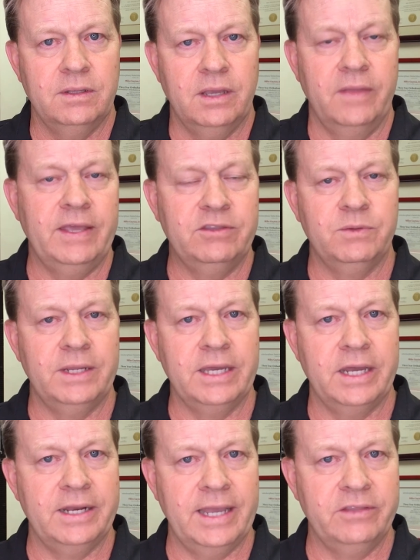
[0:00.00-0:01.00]
And that's when I
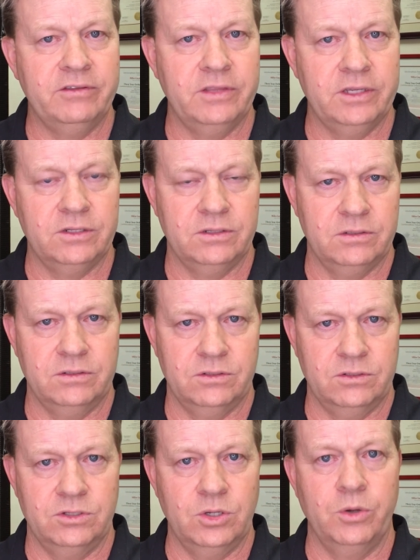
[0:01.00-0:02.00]
got an answer that
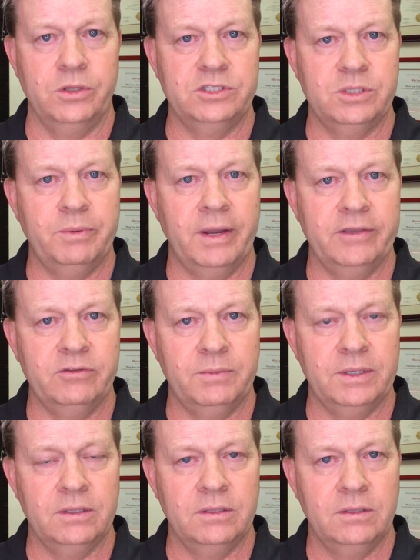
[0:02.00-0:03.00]
totally surprised
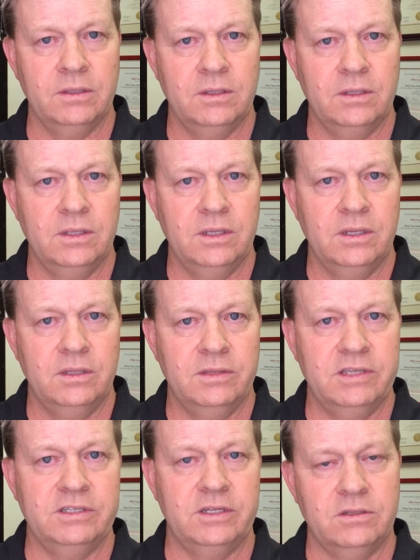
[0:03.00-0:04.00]
me.
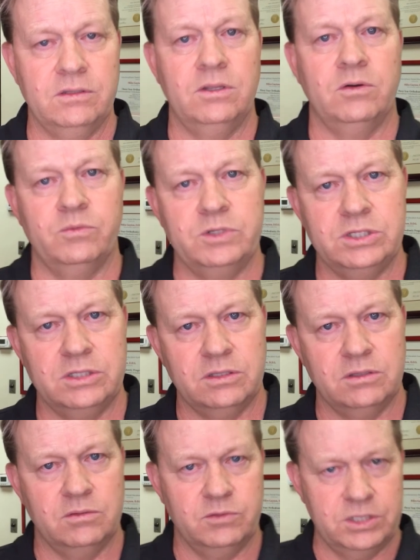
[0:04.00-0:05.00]
They said, no, we should
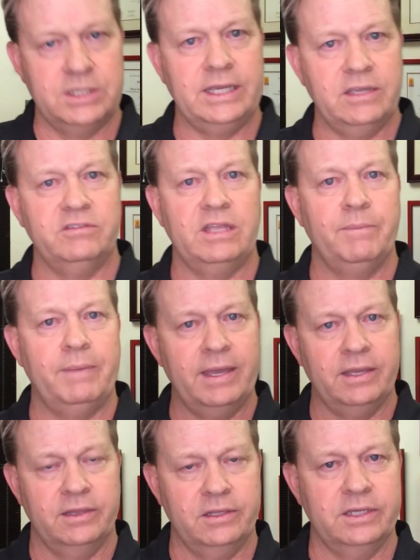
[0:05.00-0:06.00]
take a step
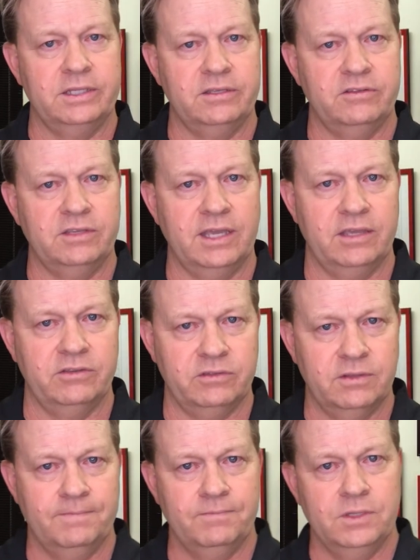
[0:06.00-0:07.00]
back and look at this
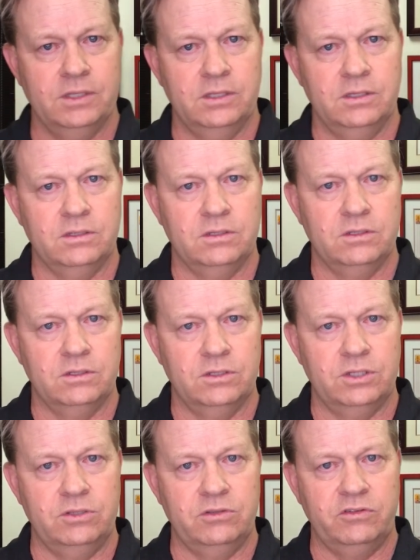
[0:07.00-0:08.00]
case.
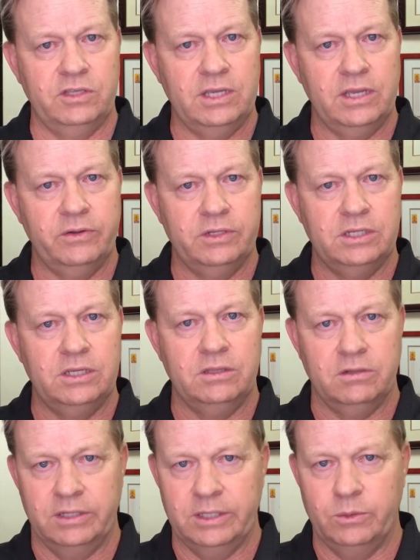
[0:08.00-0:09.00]
Do you see how our teeth
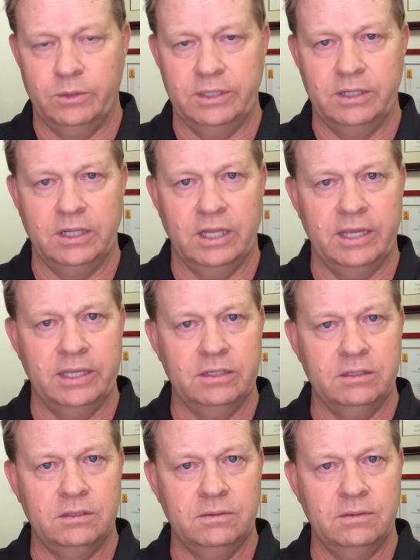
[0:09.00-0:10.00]
are lingually inclined?